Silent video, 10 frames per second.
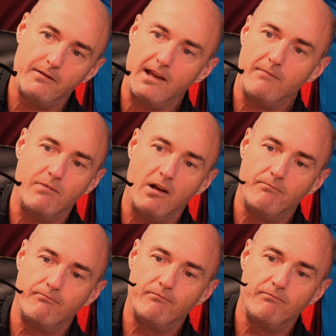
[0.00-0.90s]
They're a
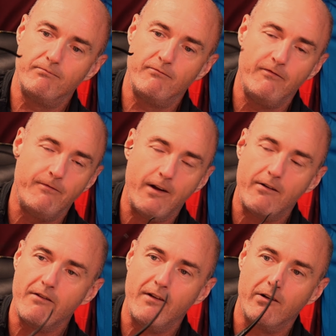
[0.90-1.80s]

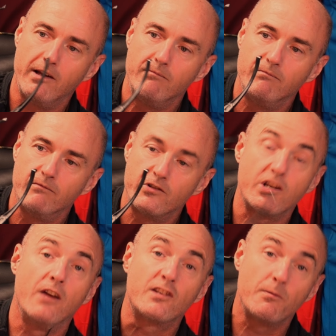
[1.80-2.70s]
very, very
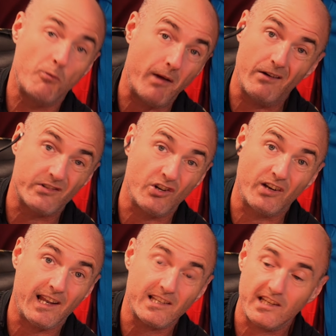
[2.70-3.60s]
serviceable pair of
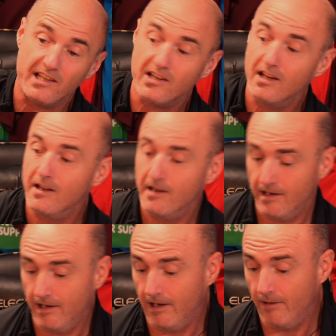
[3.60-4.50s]
sunglasses.
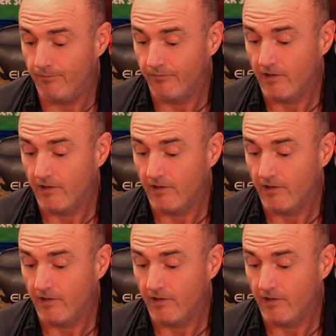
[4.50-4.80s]
And